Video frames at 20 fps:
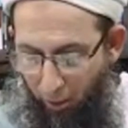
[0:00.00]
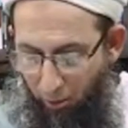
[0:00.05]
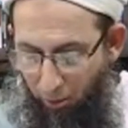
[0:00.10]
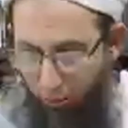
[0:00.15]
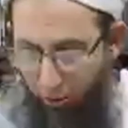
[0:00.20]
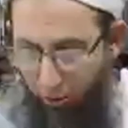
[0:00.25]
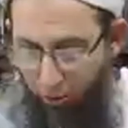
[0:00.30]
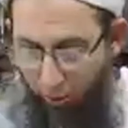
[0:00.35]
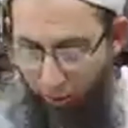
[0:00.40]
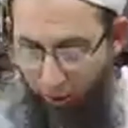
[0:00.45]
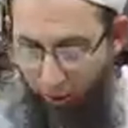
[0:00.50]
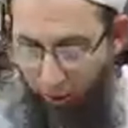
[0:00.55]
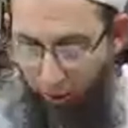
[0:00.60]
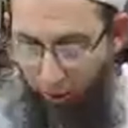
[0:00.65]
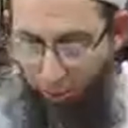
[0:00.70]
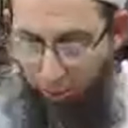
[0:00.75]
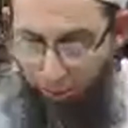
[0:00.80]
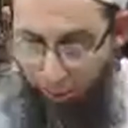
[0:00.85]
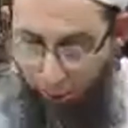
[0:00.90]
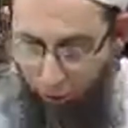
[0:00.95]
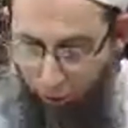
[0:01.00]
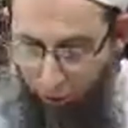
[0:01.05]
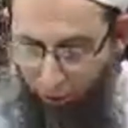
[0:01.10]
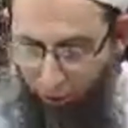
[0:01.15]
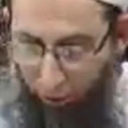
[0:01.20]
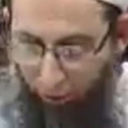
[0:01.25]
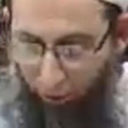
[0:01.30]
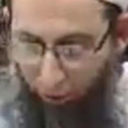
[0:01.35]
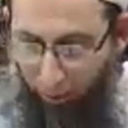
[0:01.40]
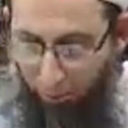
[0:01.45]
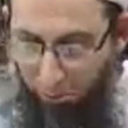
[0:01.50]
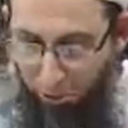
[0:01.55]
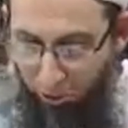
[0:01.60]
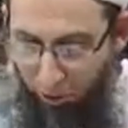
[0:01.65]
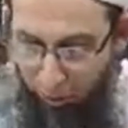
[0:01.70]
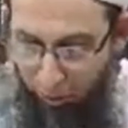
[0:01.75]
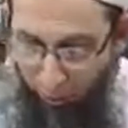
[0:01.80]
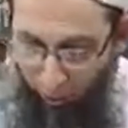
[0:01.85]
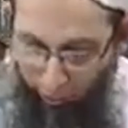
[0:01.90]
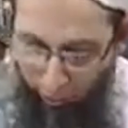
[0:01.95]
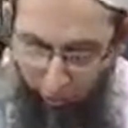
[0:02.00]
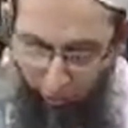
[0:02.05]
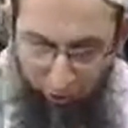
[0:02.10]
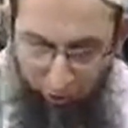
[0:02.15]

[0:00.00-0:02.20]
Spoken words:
We take it to be cultural, Muslim culture.